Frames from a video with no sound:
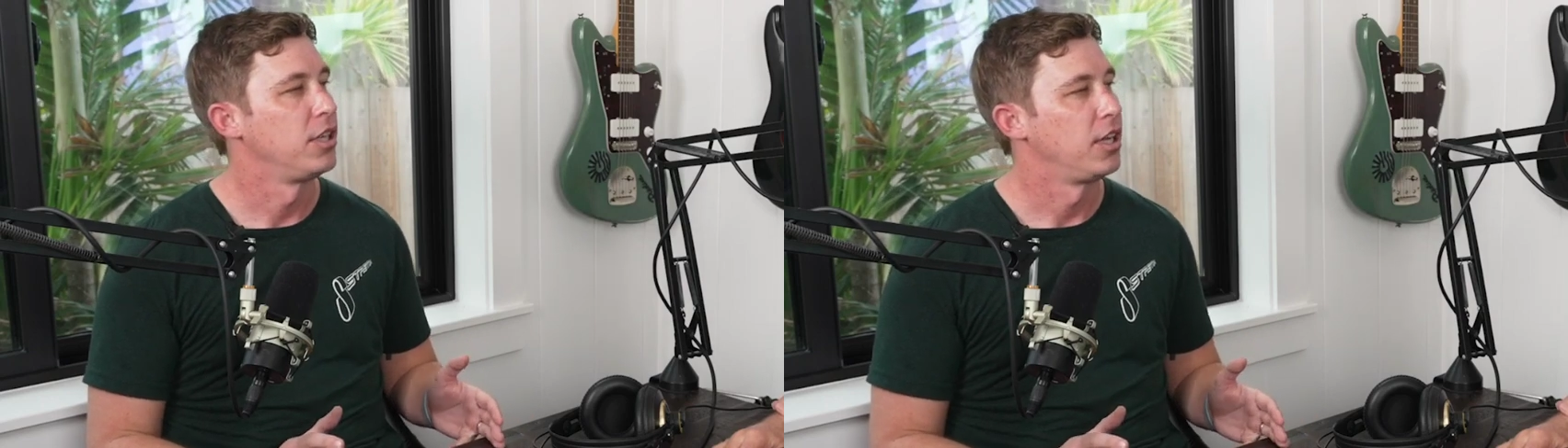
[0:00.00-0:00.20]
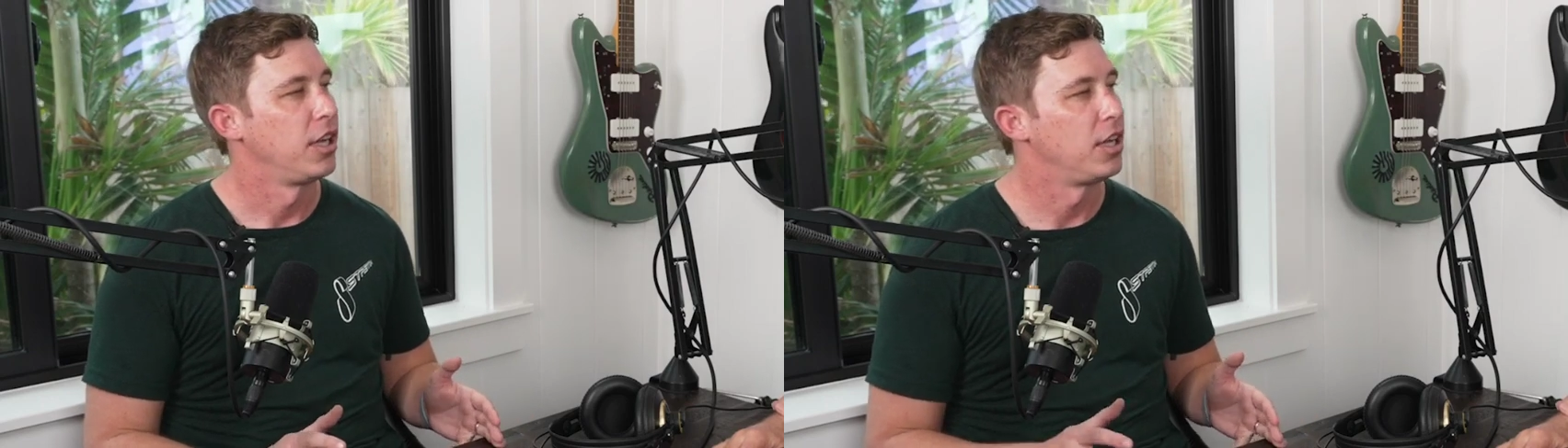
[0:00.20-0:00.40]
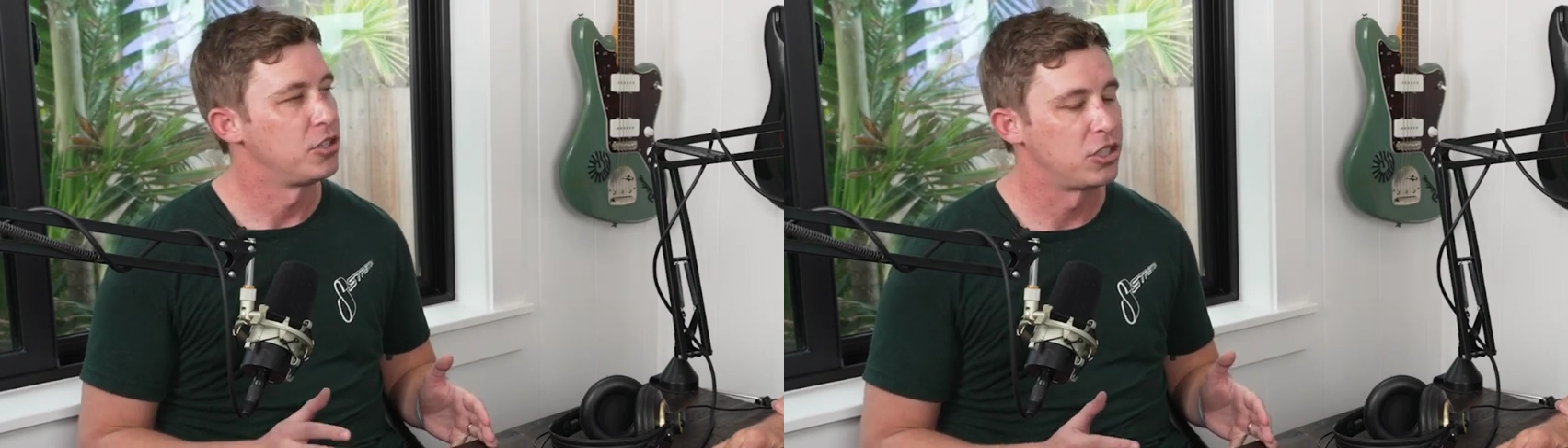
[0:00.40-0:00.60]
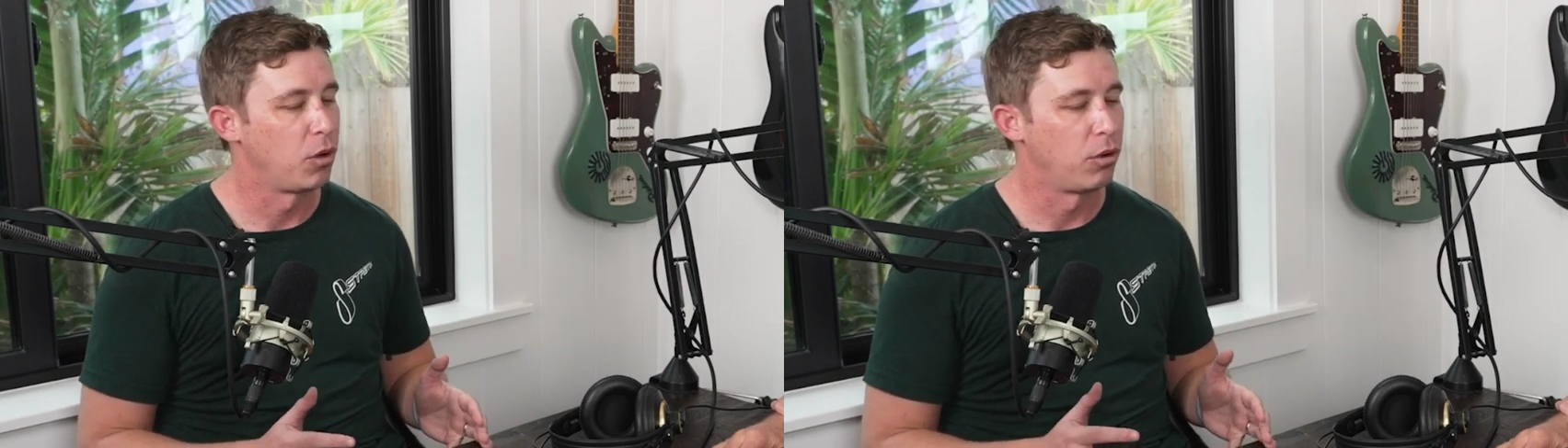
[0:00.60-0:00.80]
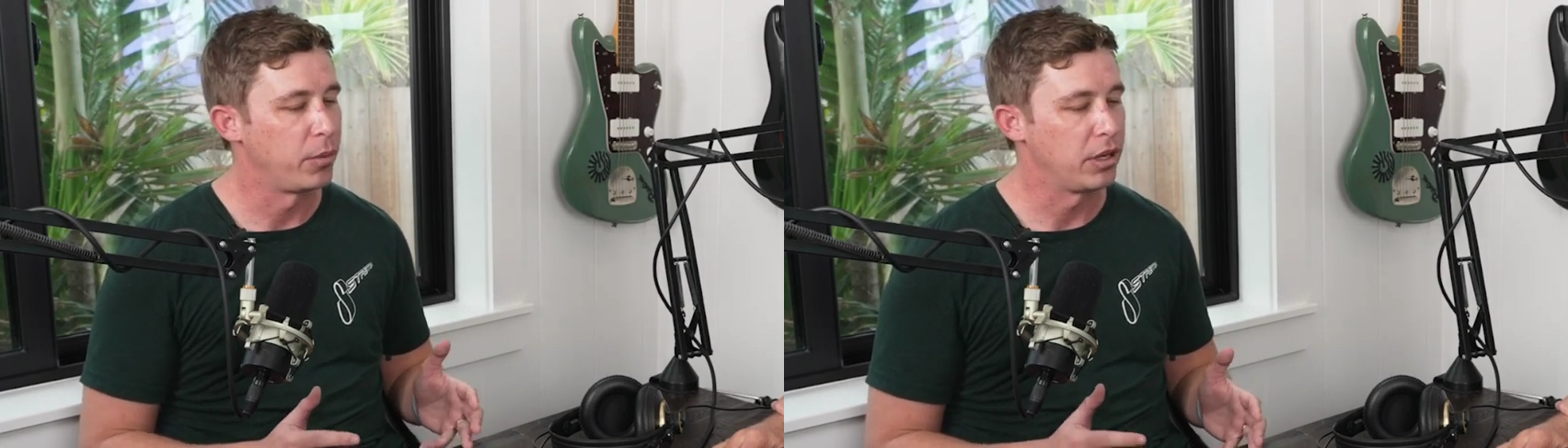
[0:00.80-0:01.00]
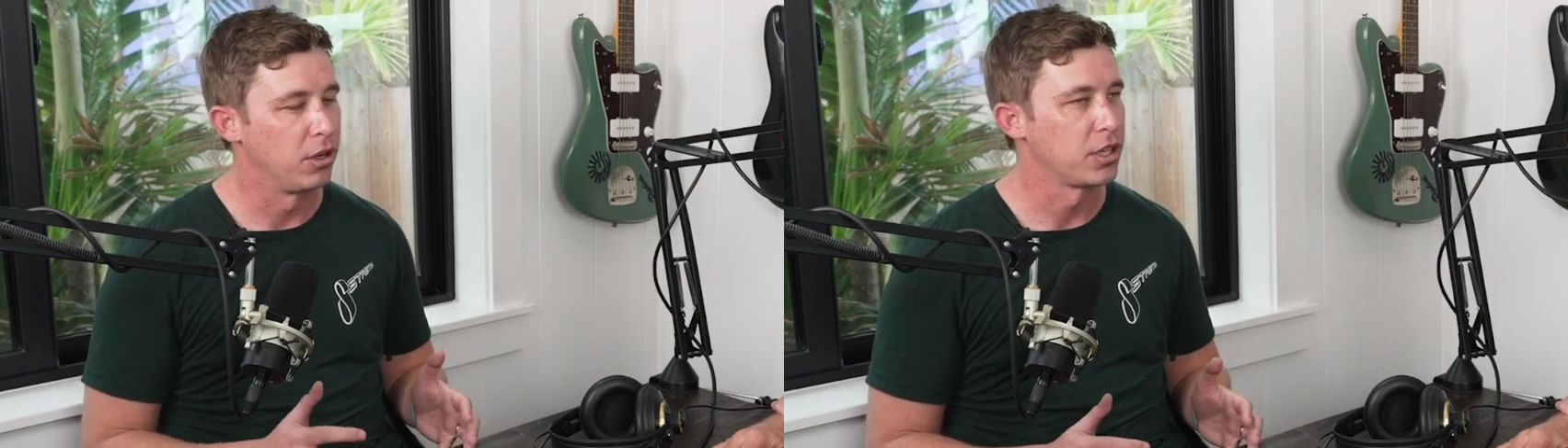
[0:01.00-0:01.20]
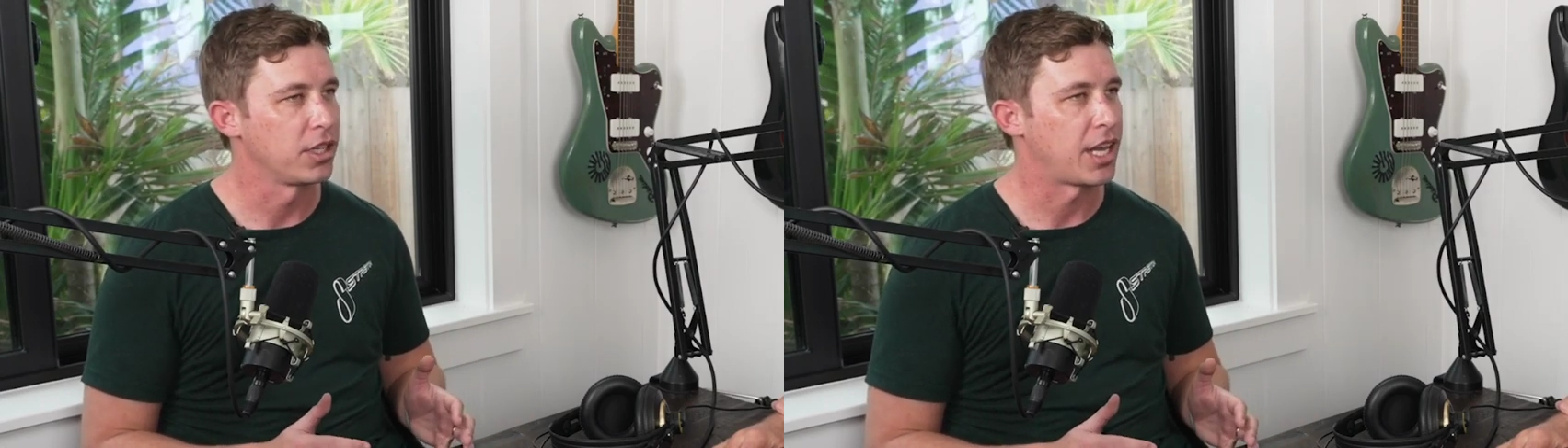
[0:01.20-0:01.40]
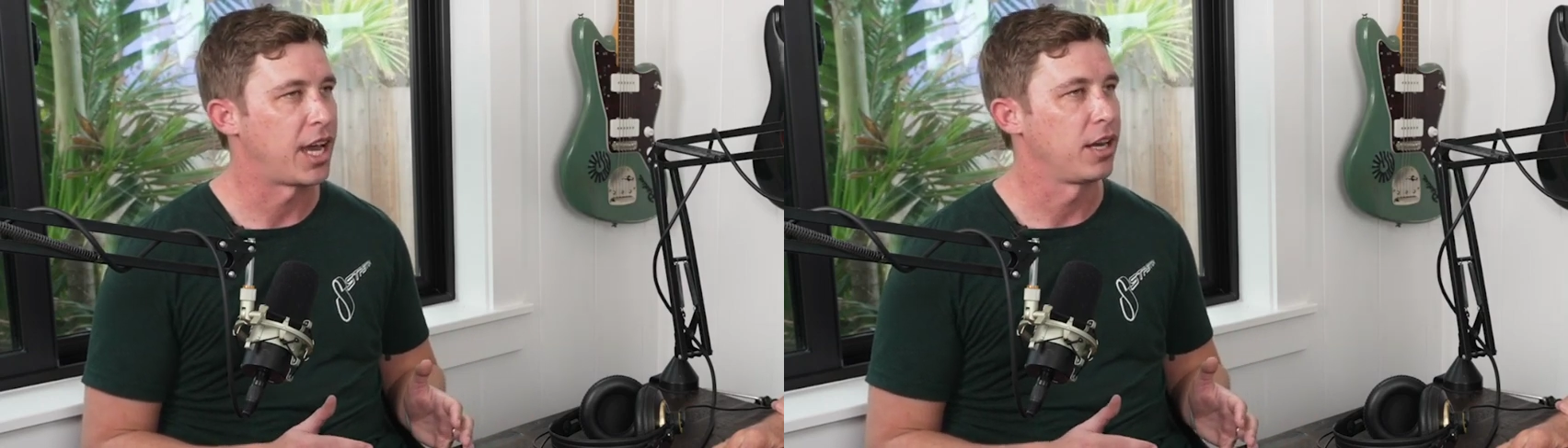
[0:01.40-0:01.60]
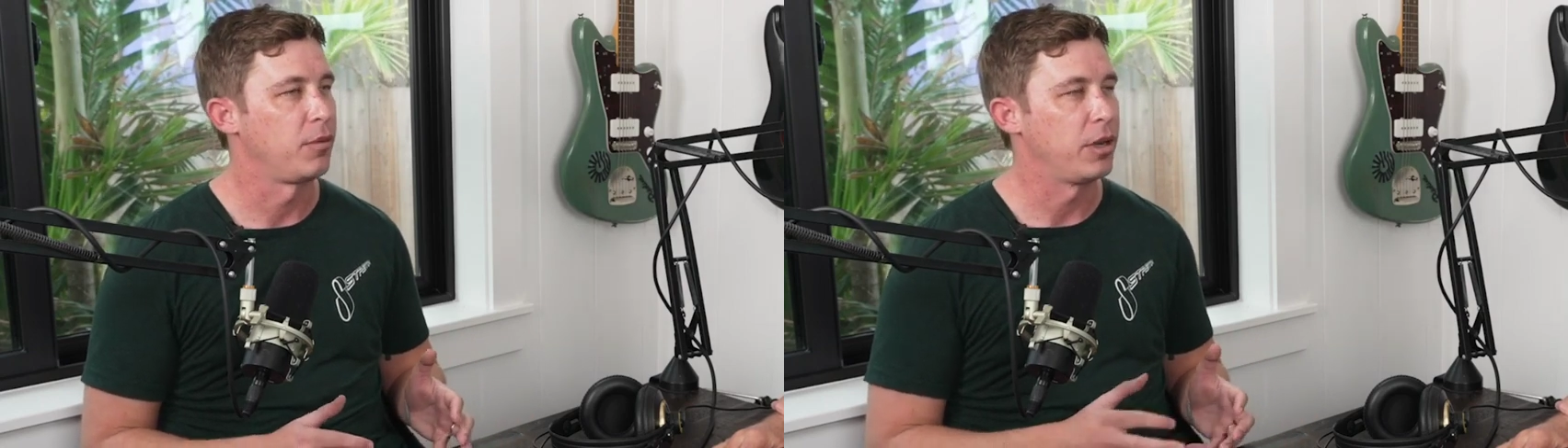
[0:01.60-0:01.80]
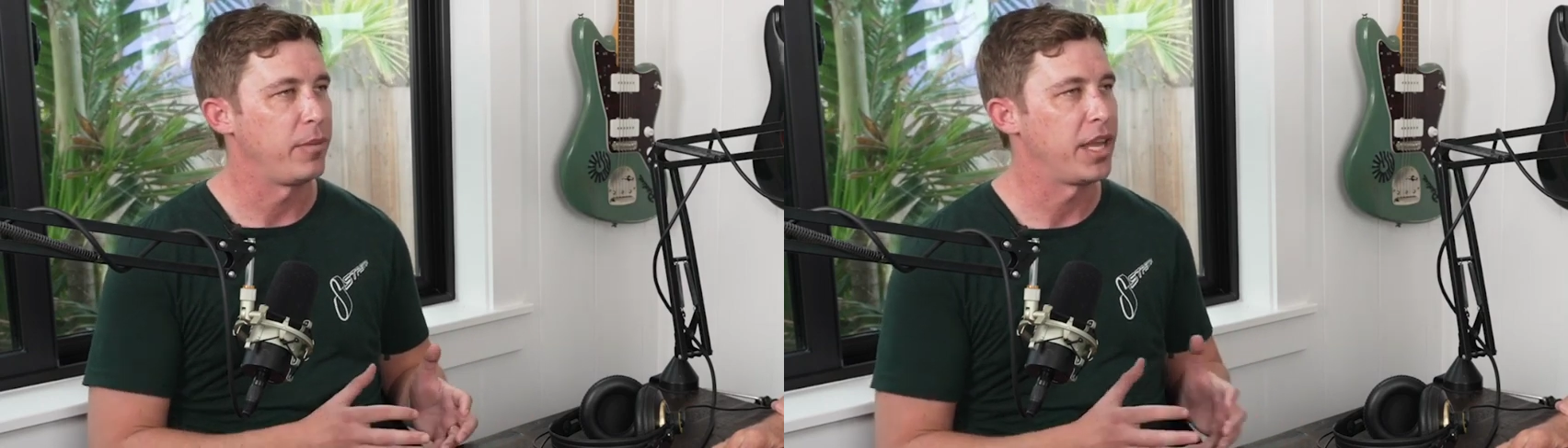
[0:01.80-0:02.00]
Yep. And so when we looked at that
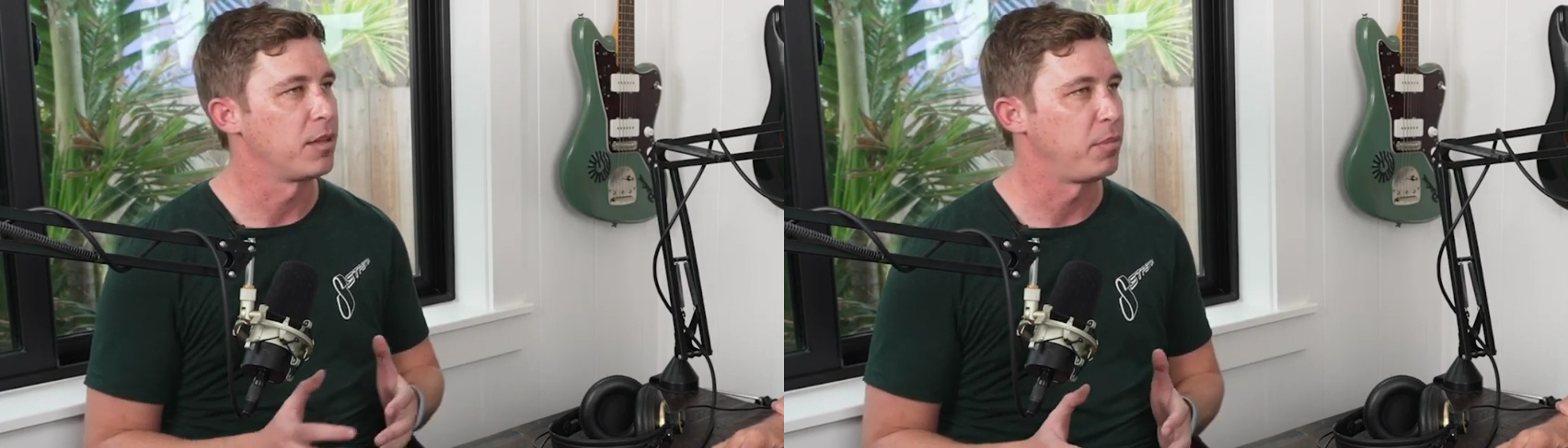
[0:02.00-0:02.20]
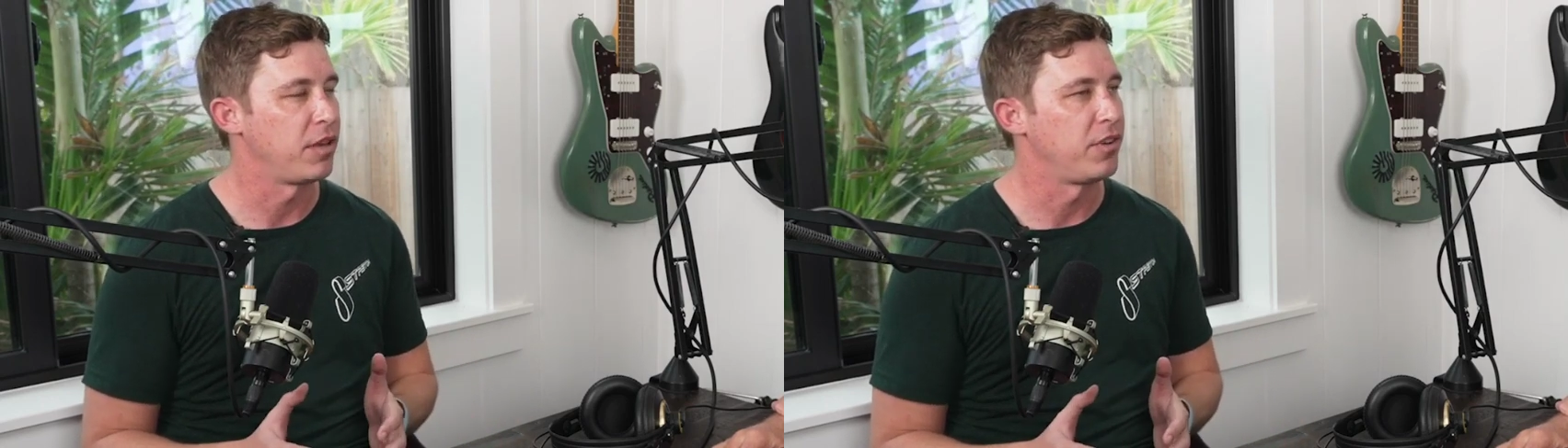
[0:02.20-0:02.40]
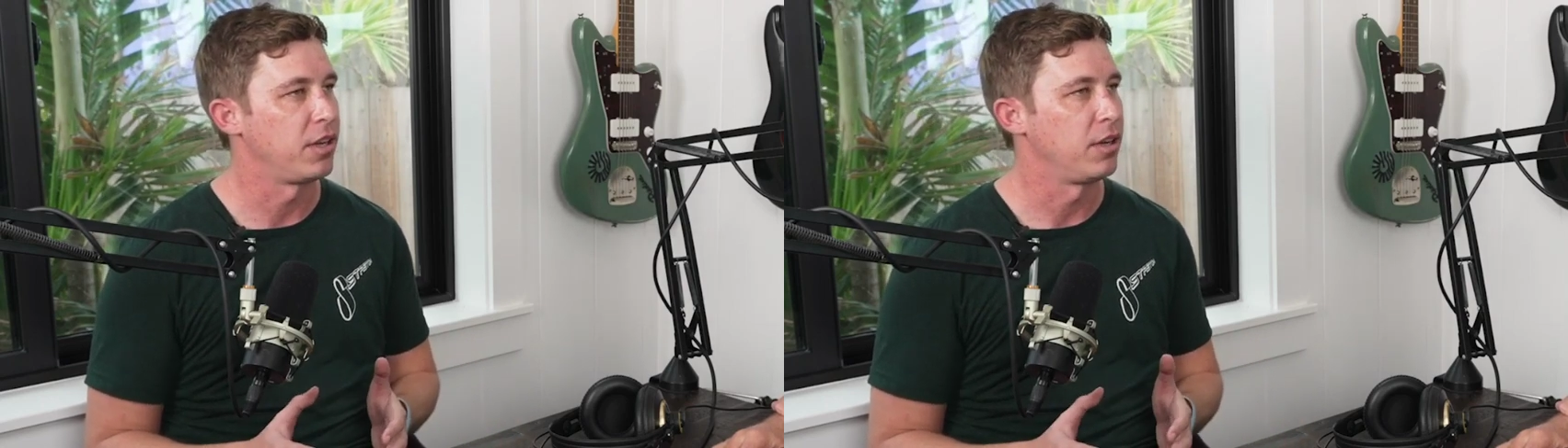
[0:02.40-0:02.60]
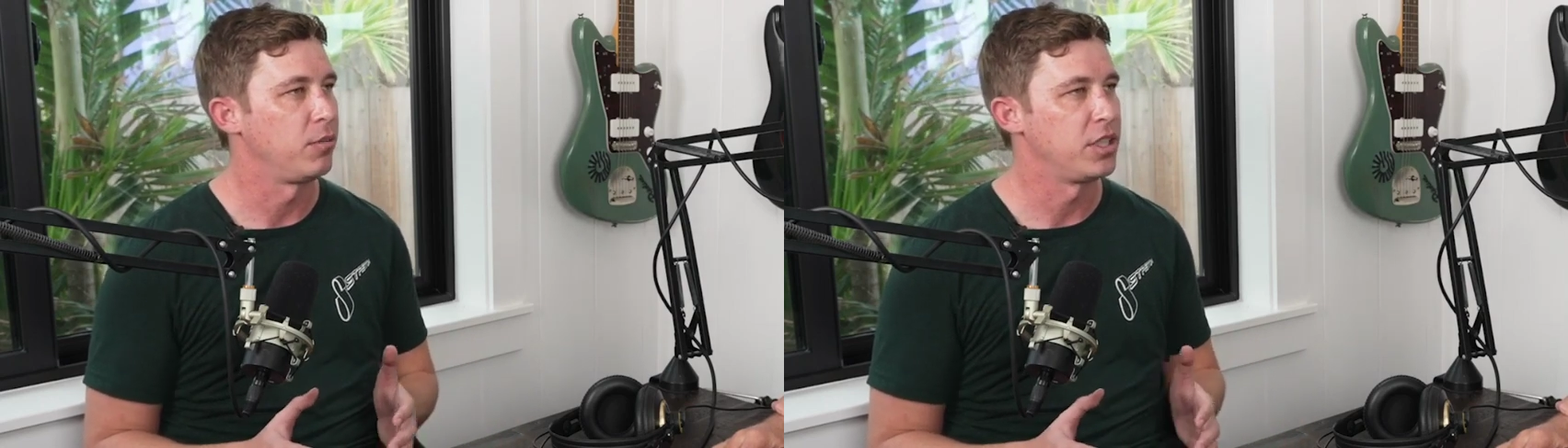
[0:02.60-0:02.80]
and we made the pivot,